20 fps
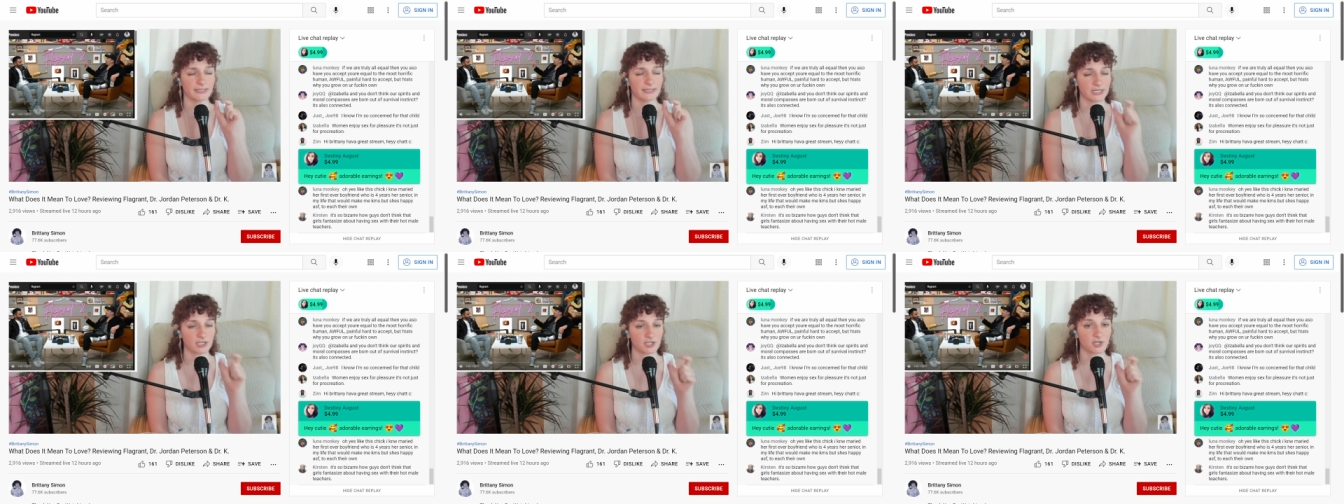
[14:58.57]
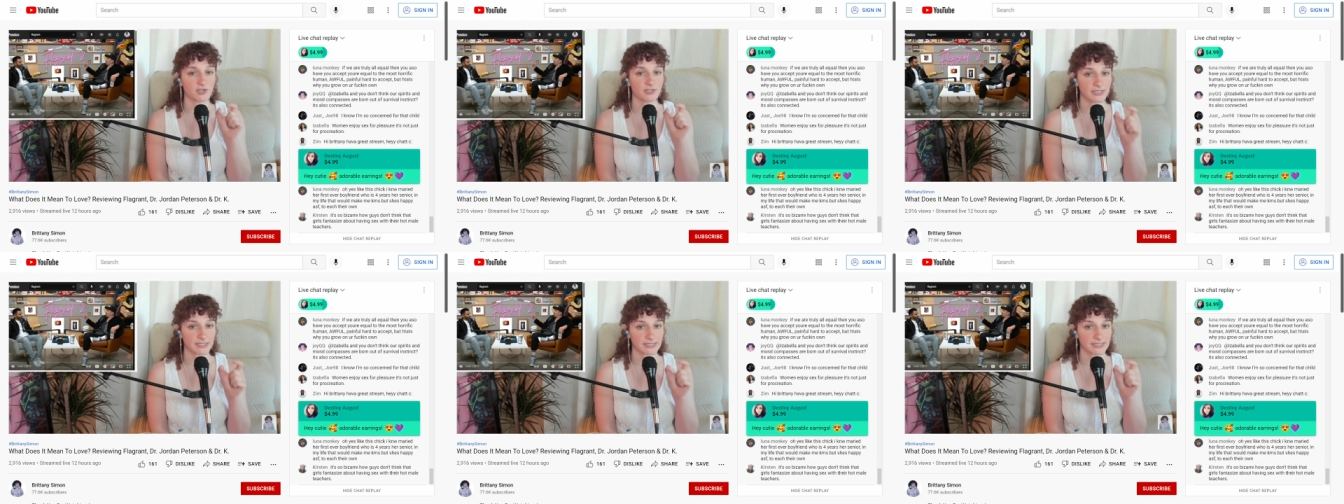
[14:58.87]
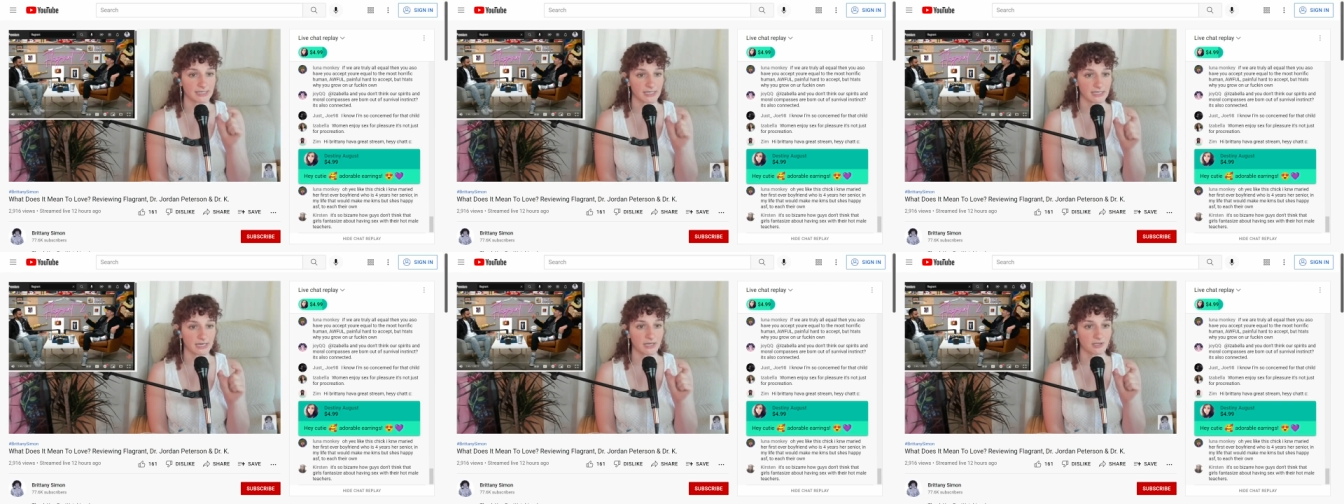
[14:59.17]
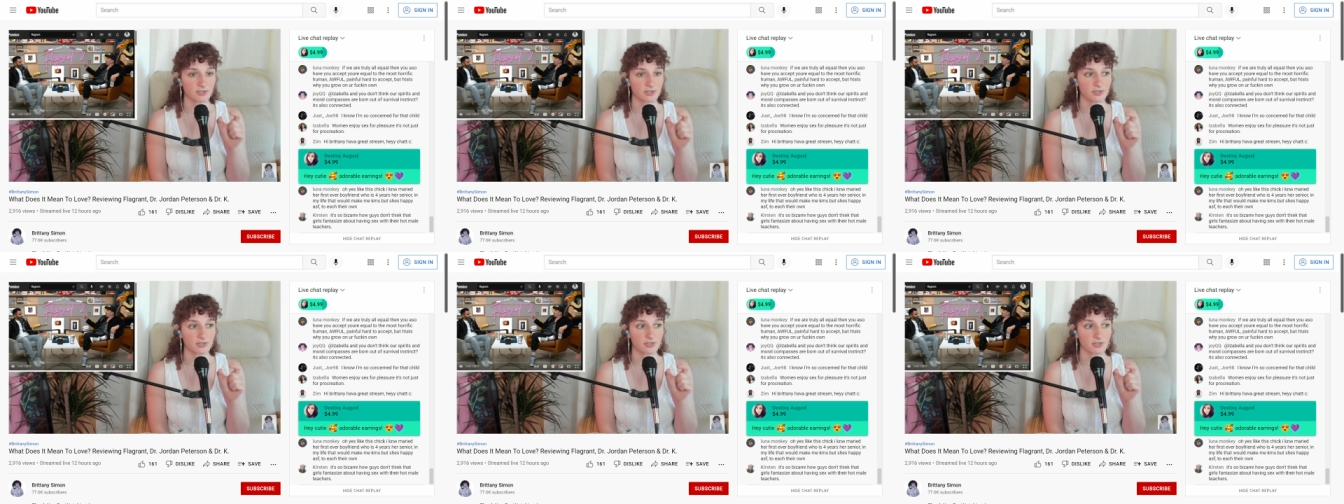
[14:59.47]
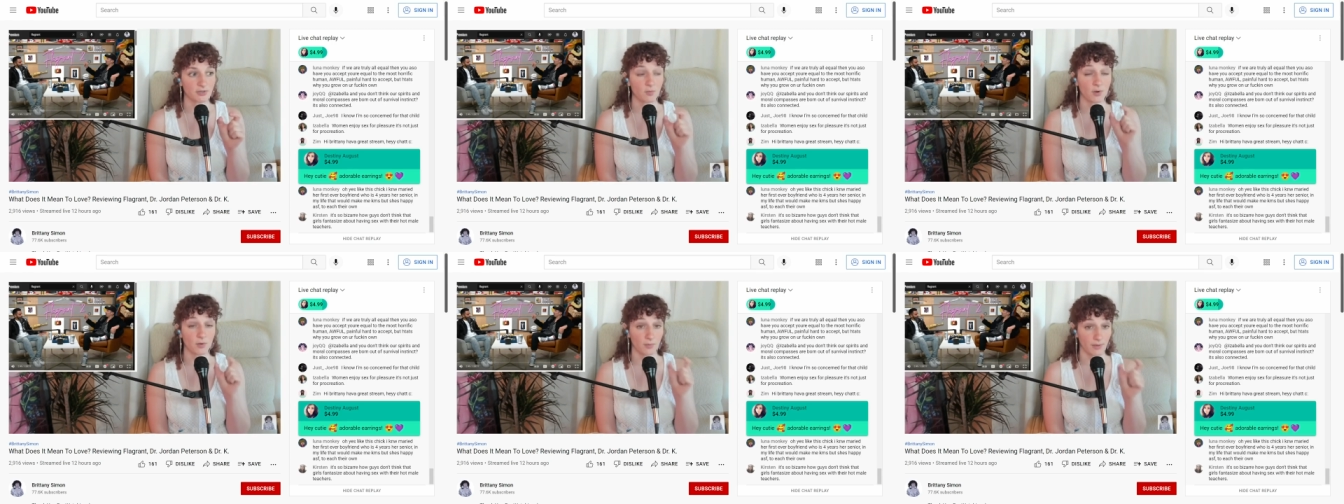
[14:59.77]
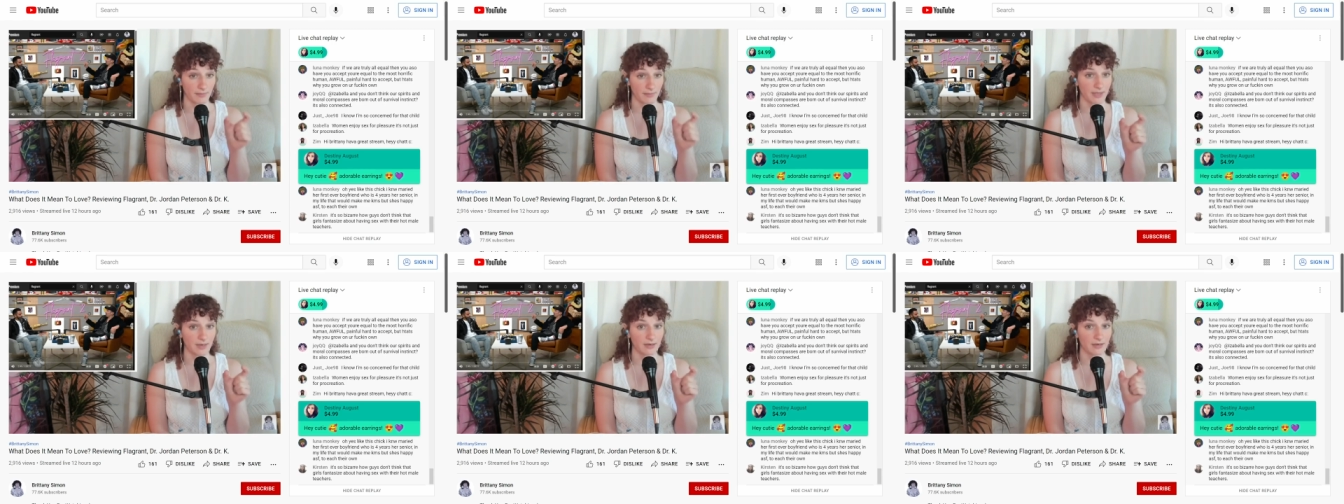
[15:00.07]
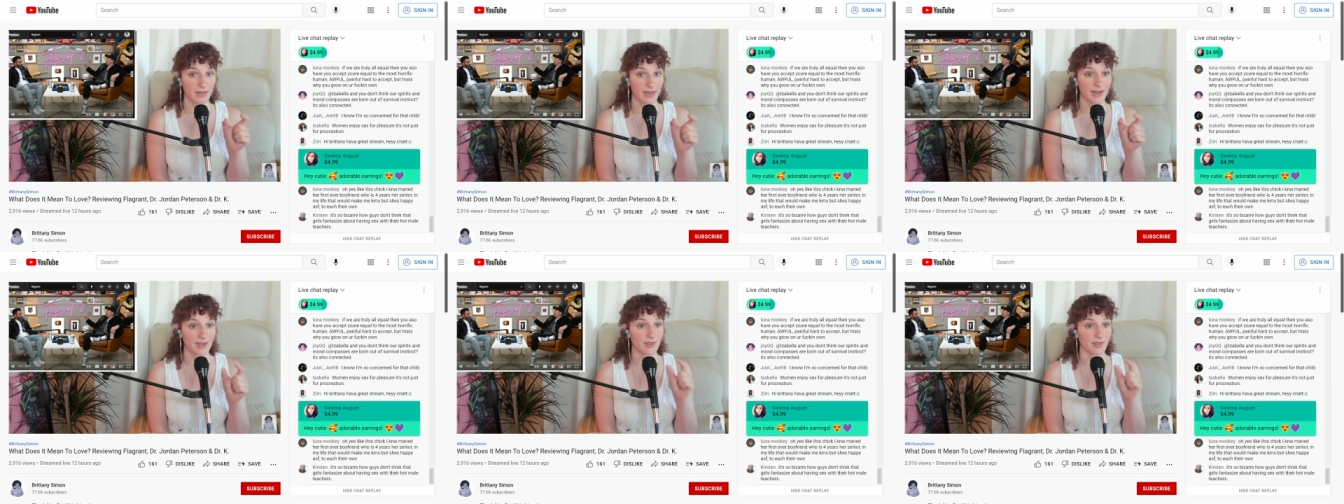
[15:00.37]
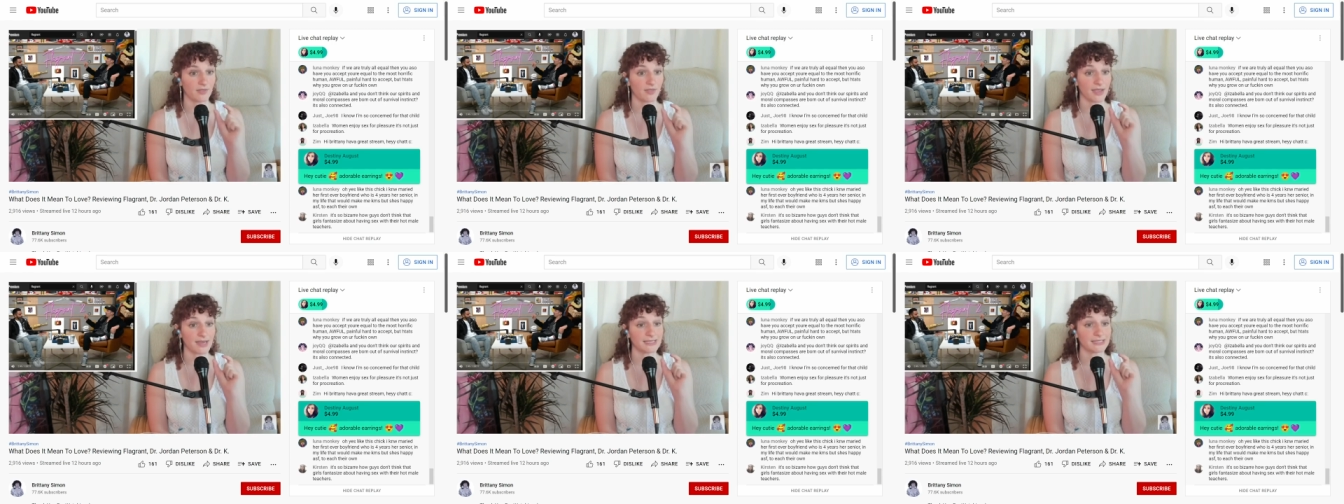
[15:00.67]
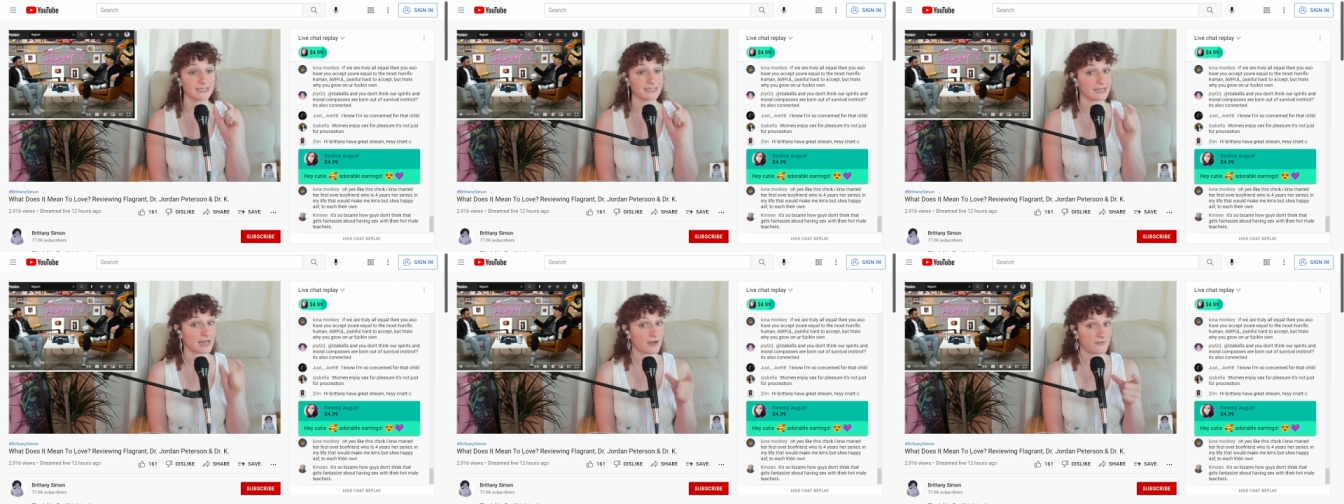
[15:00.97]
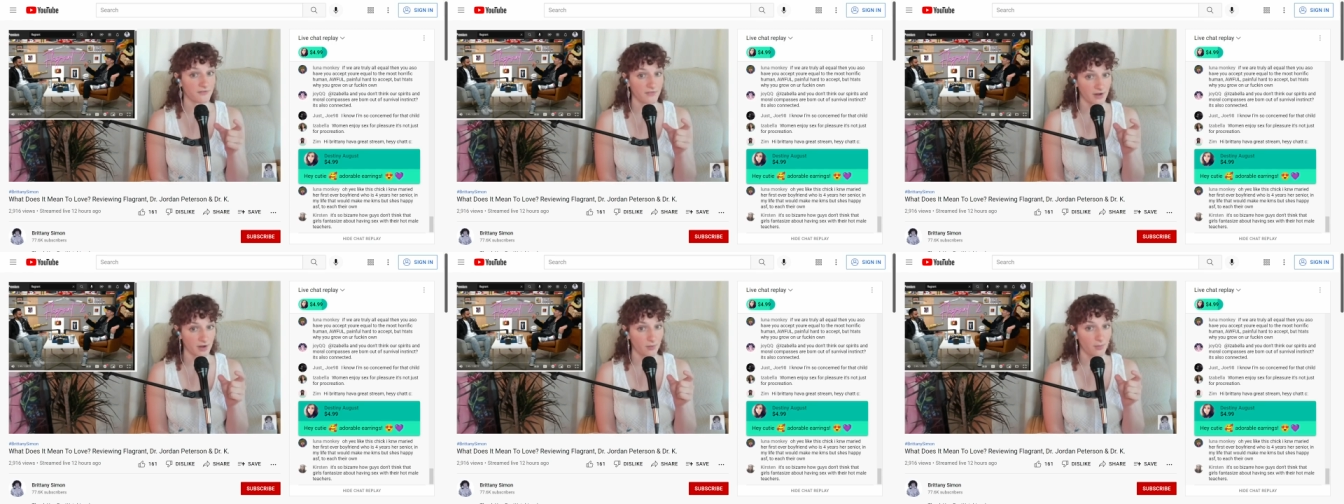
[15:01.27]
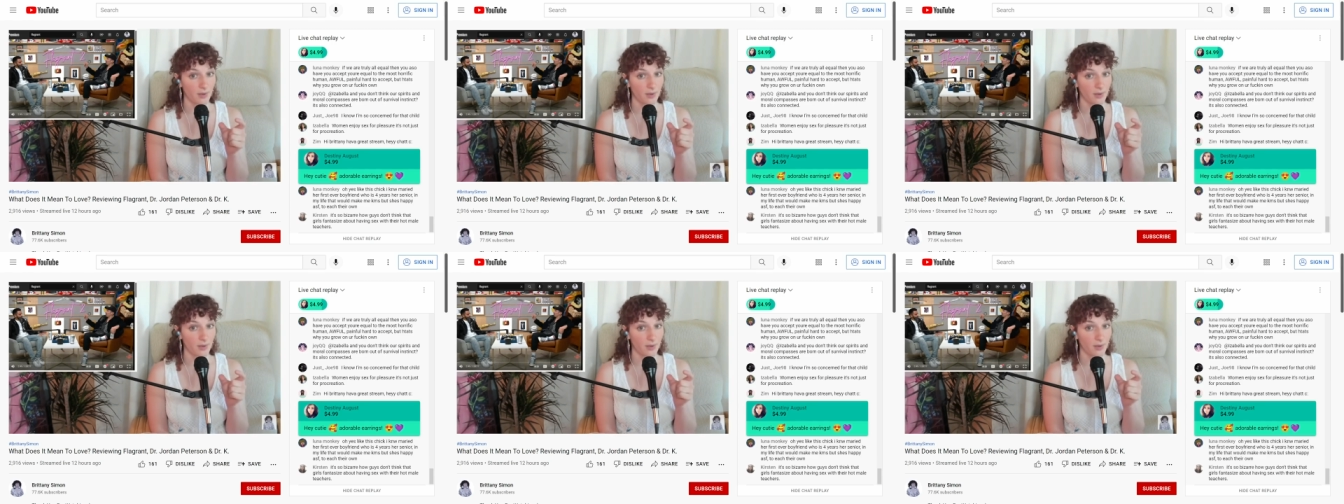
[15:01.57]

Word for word: teachers as teenagers were women and they did not fare